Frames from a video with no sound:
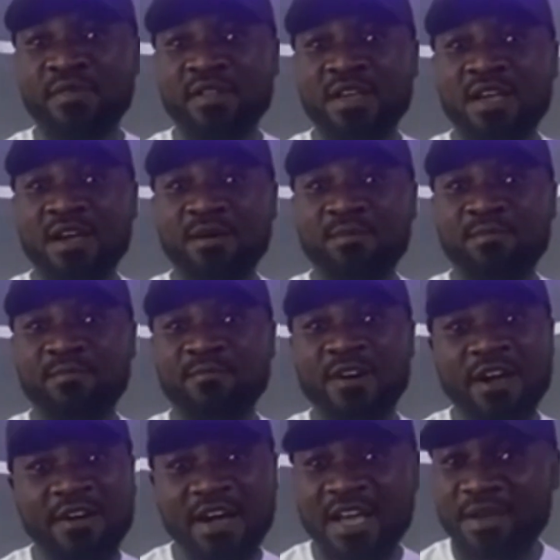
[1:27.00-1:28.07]

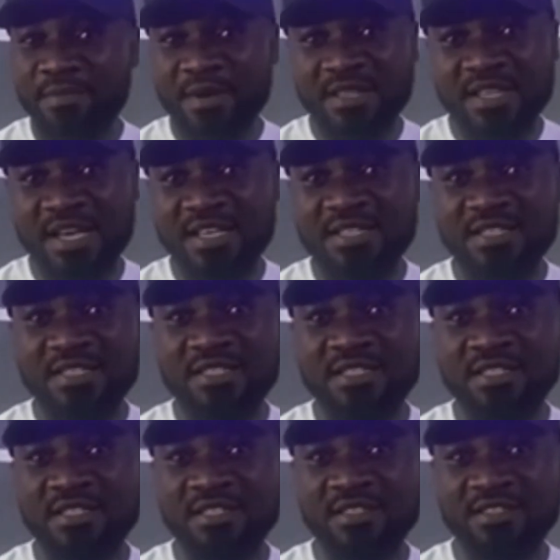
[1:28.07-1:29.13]
viral hepatitis.
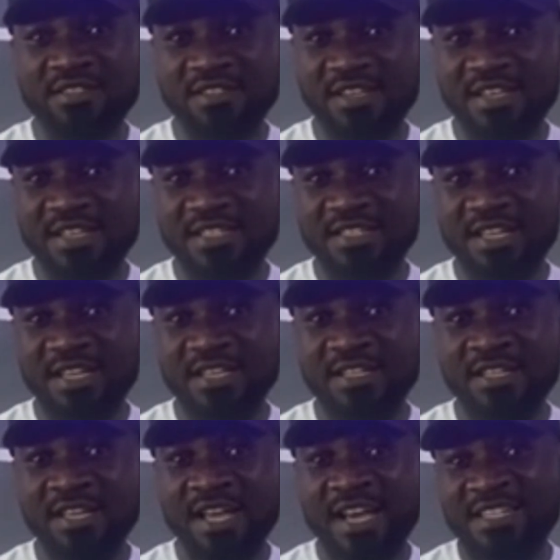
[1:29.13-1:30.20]
You understand?
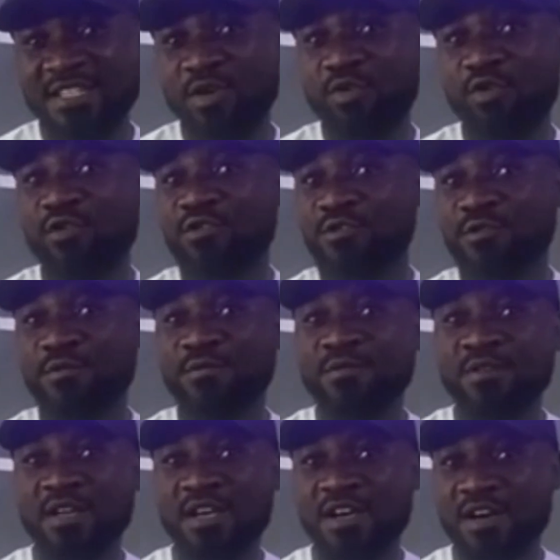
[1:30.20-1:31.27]
As a cause of
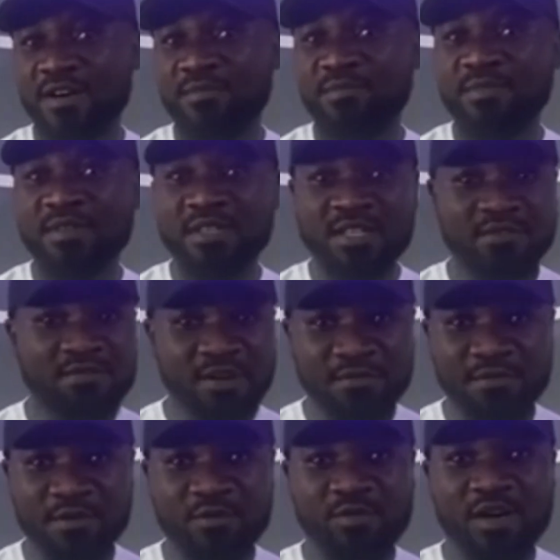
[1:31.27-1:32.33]
liver
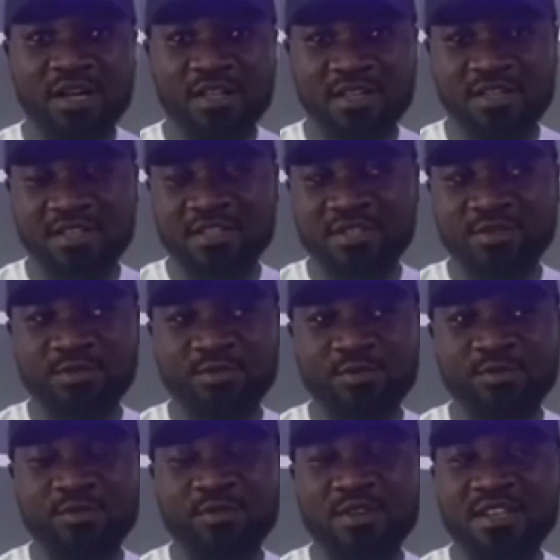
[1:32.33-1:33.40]
failure.
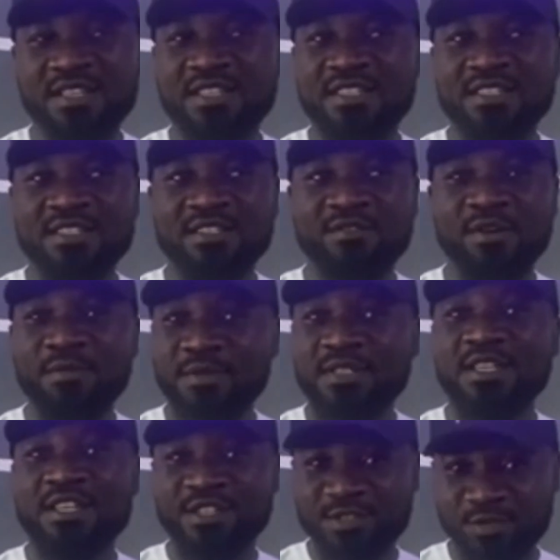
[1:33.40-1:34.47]
So it's when we
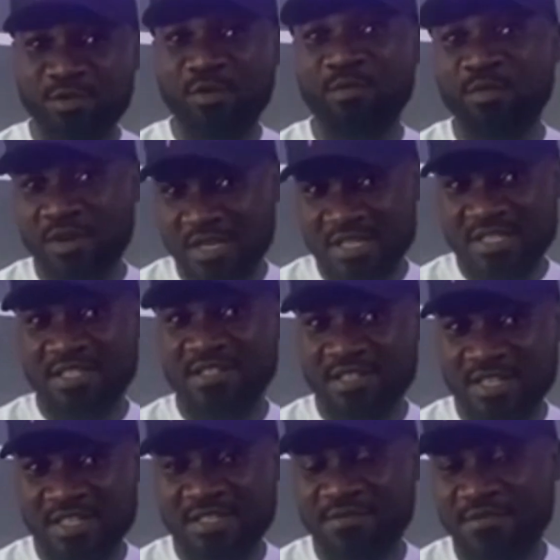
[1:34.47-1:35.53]
say it's common,
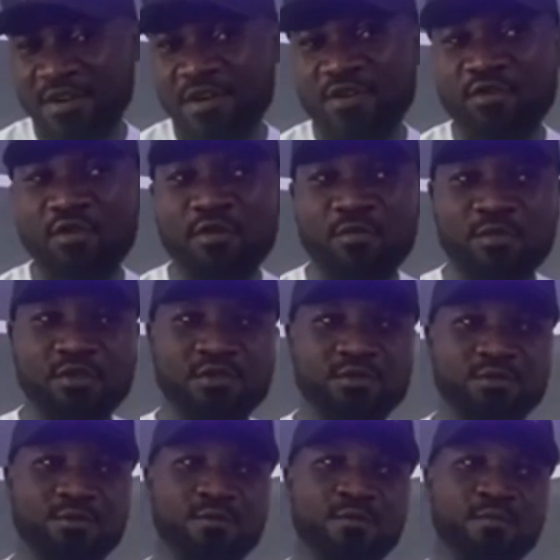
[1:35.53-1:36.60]
it's very common.
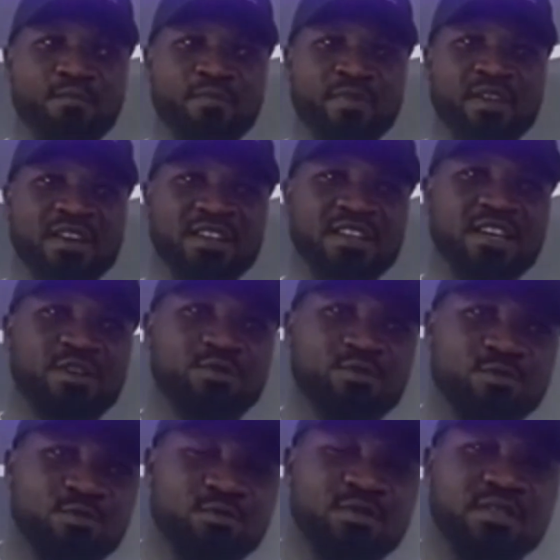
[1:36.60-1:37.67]
So the
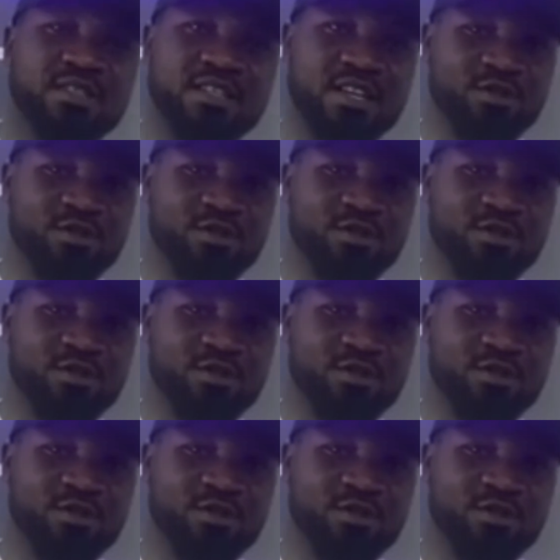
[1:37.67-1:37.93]
use.